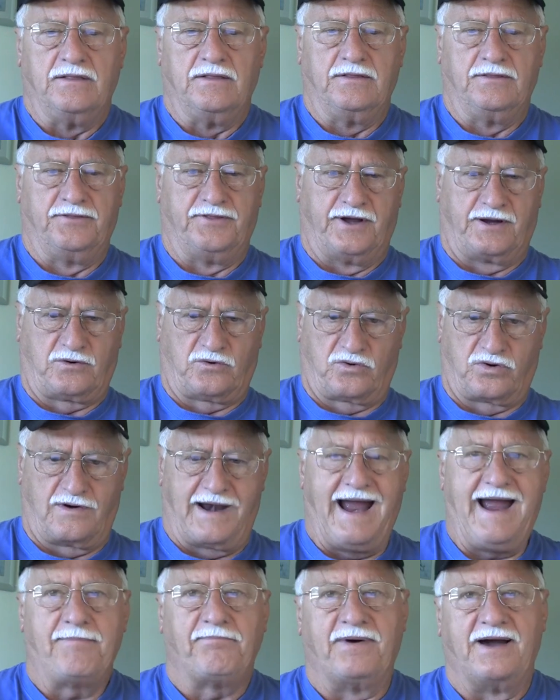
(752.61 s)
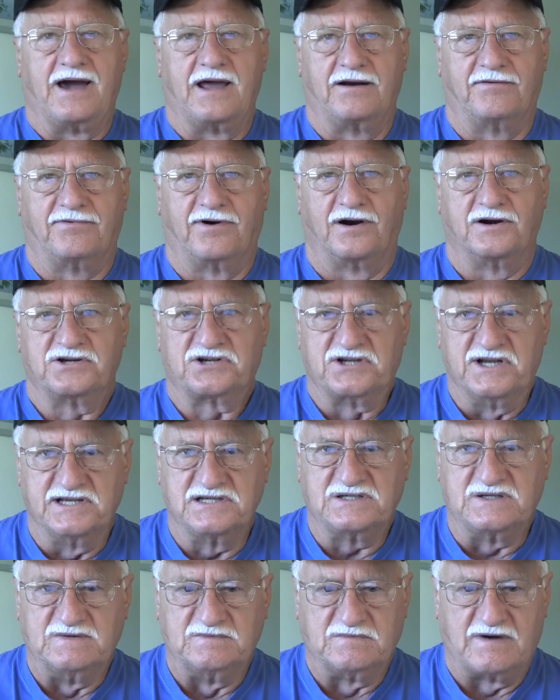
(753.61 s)
the crap out of our
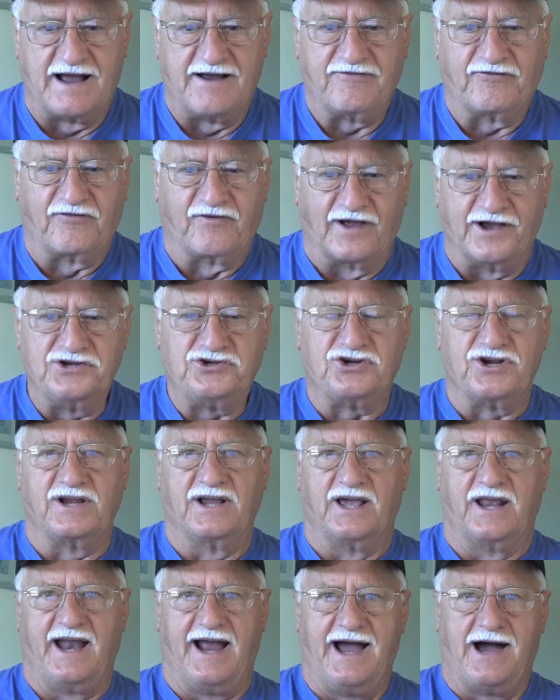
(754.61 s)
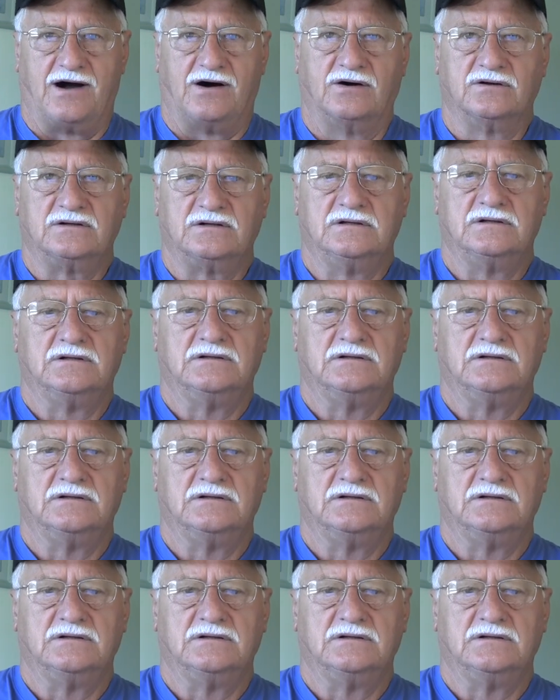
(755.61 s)
system by flushing it out.